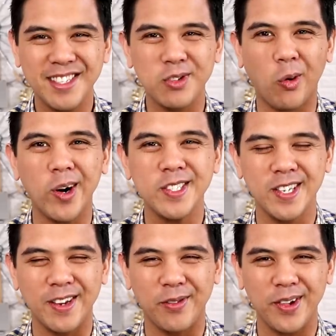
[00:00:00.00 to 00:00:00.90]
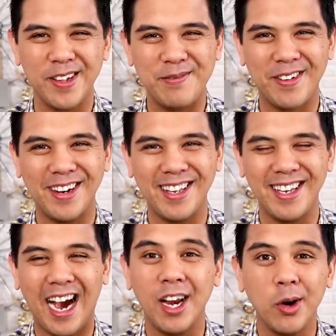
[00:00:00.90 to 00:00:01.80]
this orange like really
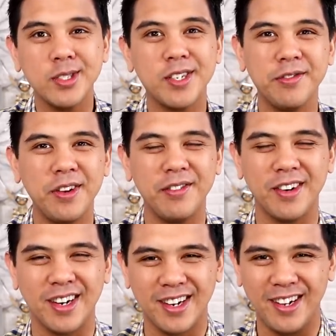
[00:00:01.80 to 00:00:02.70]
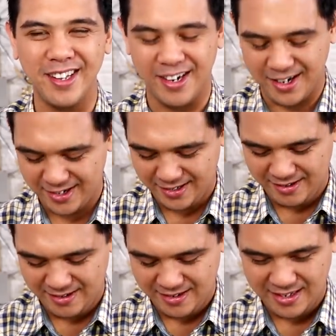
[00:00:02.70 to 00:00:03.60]
pretty? I know it's your favorite color.
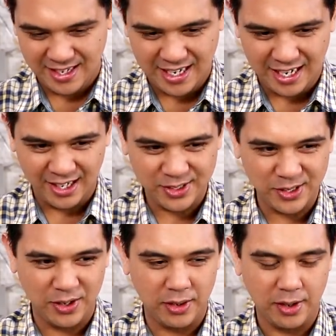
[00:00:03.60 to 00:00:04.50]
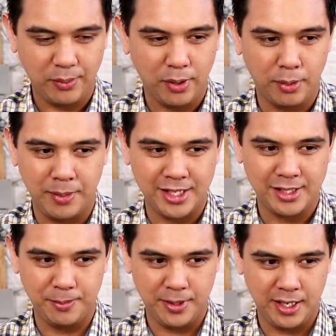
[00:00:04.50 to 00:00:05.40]
I also know that we were meant
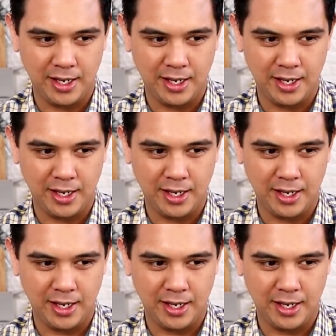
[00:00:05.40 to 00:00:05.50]
to be